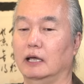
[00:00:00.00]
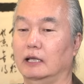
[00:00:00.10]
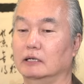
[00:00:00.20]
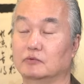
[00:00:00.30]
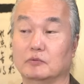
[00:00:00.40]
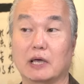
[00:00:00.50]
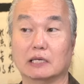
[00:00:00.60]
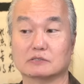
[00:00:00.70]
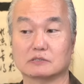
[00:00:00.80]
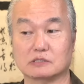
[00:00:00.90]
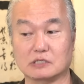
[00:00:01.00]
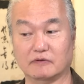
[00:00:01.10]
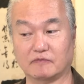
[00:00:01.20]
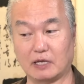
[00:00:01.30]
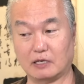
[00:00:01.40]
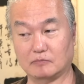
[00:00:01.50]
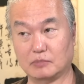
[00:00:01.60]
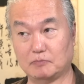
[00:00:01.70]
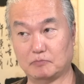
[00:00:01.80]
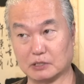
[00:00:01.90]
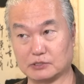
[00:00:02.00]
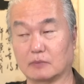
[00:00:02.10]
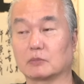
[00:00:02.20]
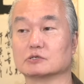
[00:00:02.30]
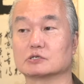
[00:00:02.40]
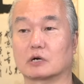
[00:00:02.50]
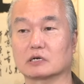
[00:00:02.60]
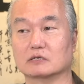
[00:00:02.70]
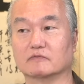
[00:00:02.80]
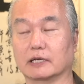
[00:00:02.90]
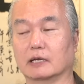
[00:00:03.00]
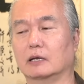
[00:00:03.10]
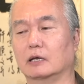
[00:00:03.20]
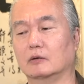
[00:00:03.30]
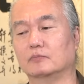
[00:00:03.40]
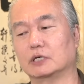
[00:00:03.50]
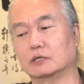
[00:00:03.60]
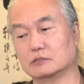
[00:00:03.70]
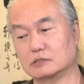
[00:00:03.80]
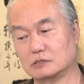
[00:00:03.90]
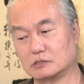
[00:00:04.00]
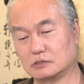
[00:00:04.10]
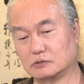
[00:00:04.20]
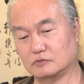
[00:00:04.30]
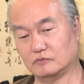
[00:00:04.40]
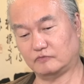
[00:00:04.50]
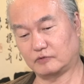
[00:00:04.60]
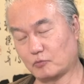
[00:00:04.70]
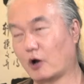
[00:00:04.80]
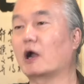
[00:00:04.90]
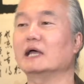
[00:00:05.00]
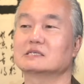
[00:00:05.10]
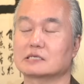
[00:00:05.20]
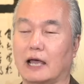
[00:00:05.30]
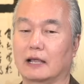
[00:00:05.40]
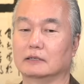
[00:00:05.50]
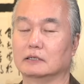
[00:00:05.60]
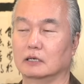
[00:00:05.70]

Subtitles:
and it remains to see if they can be built up constructively. Because from where I stand,